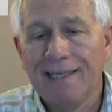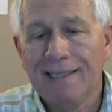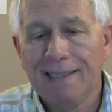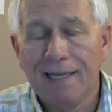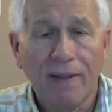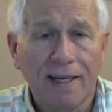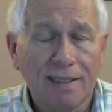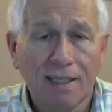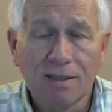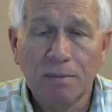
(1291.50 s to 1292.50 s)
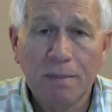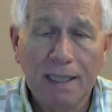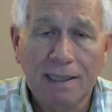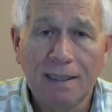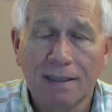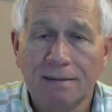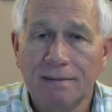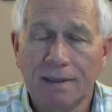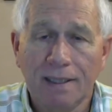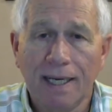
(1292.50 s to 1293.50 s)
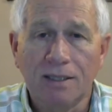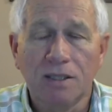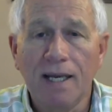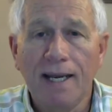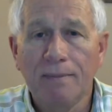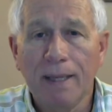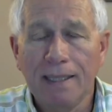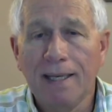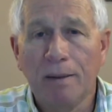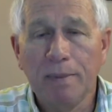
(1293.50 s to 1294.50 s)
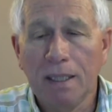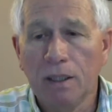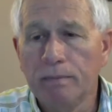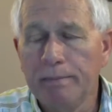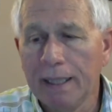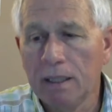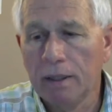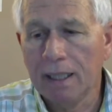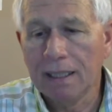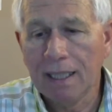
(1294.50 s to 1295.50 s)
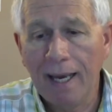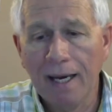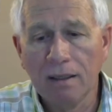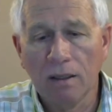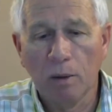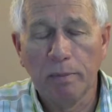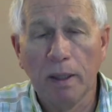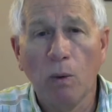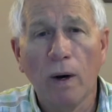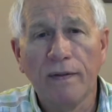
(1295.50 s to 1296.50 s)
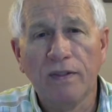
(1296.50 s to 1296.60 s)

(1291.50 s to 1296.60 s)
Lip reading: Now that doesn't mean that the next day it might not be a big green candle, but what